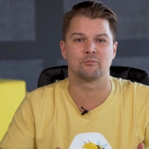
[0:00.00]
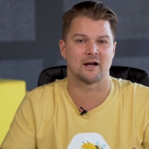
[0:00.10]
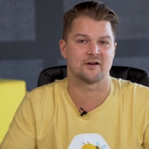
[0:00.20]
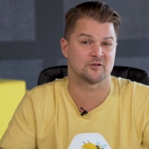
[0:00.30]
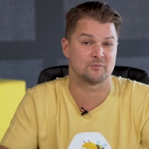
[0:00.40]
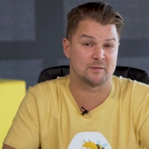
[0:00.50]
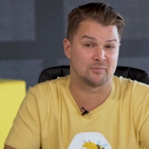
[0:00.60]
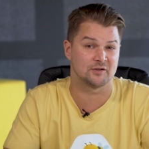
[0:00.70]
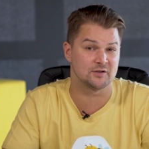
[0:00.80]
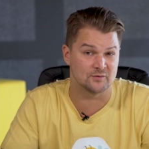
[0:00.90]
browser
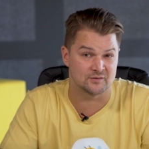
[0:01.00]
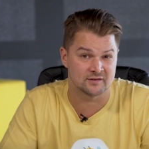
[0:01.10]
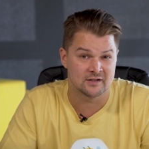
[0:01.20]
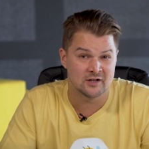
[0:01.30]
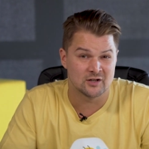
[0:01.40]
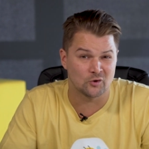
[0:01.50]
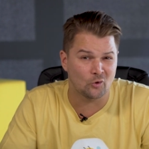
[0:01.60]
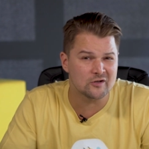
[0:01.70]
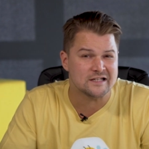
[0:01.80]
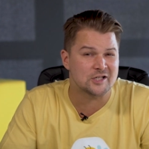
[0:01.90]
people use,
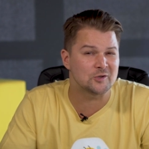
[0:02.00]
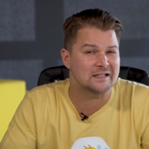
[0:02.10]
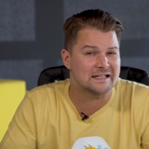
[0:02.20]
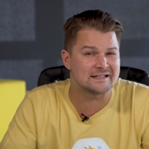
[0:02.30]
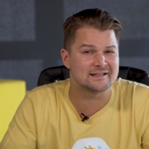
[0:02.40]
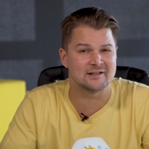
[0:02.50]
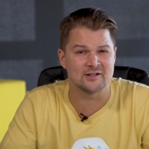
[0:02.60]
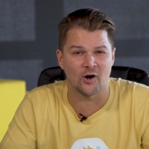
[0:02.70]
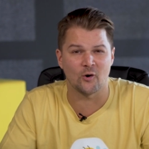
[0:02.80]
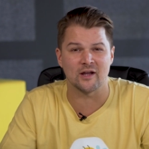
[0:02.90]
nor do you need to
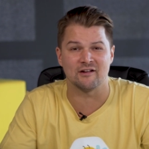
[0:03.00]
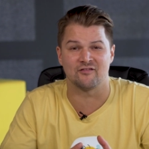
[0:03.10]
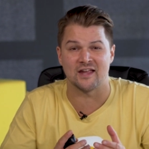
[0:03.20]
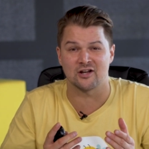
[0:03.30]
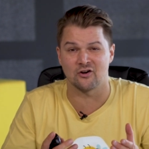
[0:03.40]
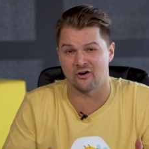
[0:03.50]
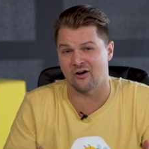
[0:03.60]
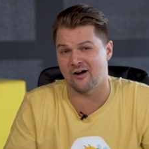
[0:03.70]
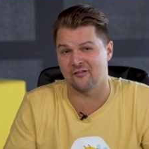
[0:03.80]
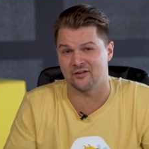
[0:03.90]
know if they cook
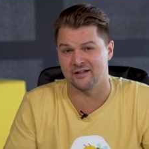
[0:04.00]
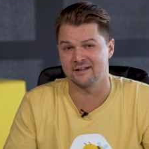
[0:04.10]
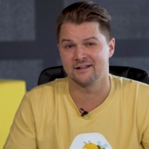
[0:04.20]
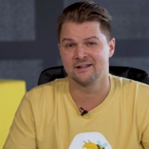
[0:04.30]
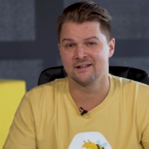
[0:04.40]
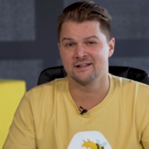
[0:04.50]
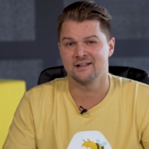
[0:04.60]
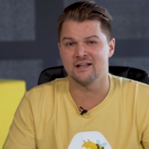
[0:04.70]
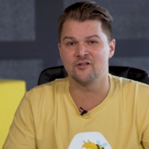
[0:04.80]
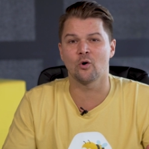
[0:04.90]
often.
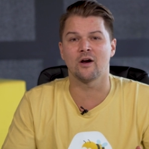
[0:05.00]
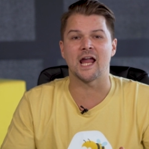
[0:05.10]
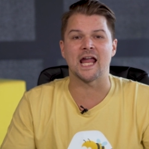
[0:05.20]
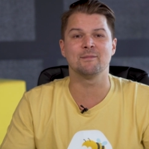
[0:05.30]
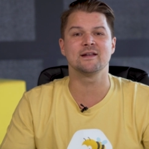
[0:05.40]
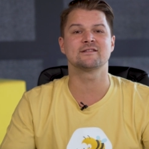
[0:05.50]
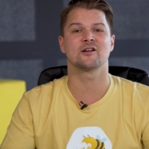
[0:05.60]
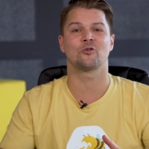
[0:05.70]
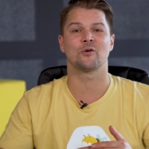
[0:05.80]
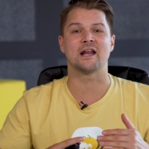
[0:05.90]
If you are aiming to
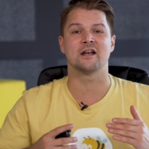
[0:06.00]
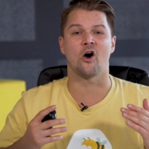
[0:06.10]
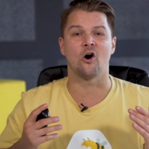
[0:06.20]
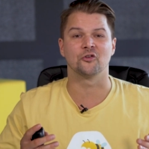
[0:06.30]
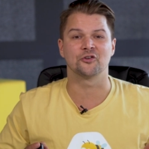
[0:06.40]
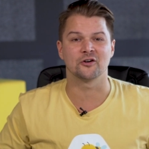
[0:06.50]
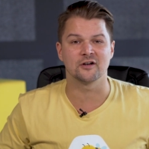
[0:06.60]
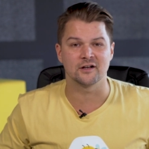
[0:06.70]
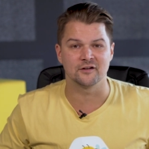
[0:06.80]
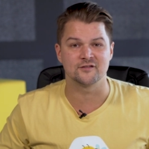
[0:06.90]
create an
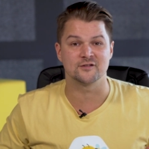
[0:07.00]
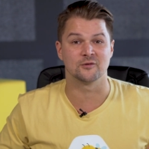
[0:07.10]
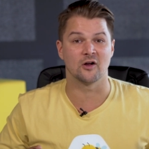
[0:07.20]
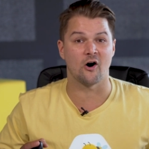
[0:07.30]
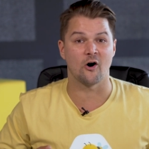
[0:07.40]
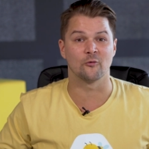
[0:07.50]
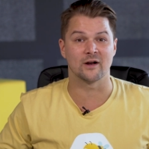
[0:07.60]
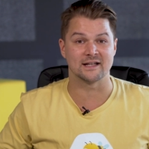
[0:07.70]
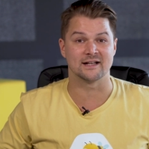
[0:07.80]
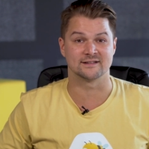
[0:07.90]
alternative to an
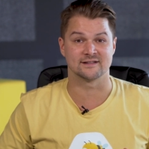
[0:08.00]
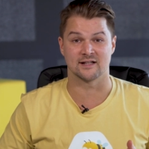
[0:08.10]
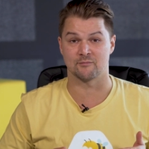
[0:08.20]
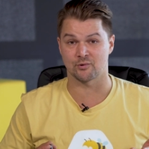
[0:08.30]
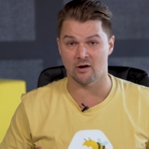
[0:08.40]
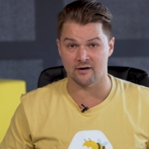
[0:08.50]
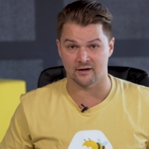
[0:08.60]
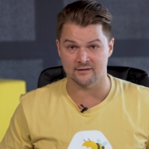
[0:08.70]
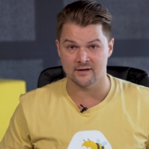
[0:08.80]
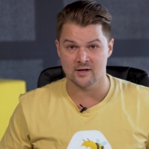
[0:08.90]
already existing
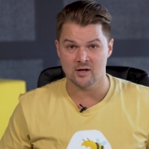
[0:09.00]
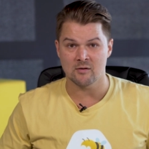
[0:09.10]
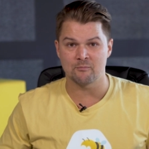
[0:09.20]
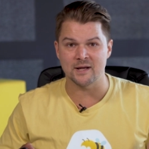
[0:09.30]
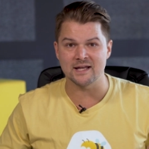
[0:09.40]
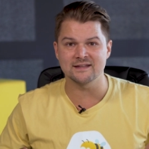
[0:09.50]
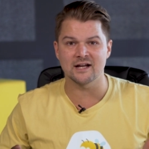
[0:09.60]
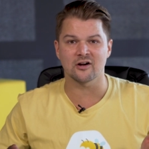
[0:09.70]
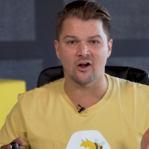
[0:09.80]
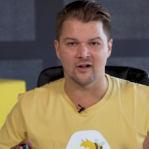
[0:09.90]
product, pit
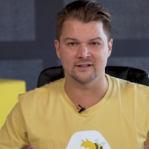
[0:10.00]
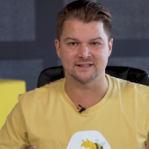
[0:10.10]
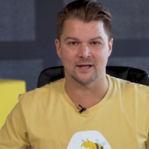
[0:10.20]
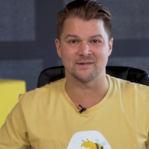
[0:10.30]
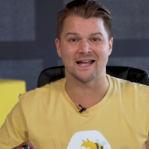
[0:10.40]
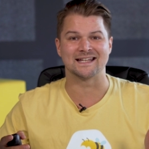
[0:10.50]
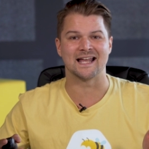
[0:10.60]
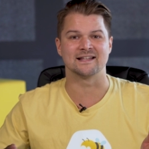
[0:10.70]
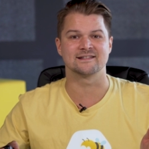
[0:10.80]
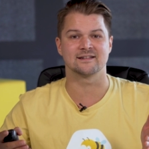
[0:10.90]
their concept
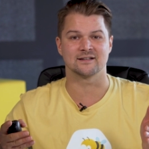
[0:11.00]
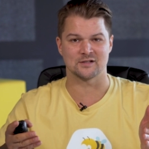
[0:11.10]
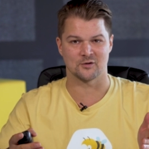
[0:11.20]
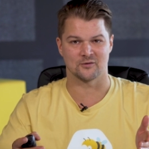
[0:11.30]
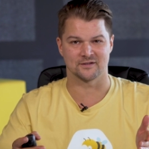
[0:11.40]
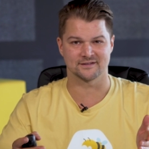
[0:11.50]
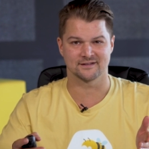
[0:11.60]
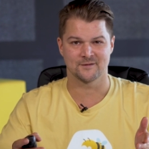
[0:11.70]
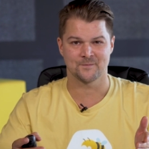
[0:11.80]
against yours.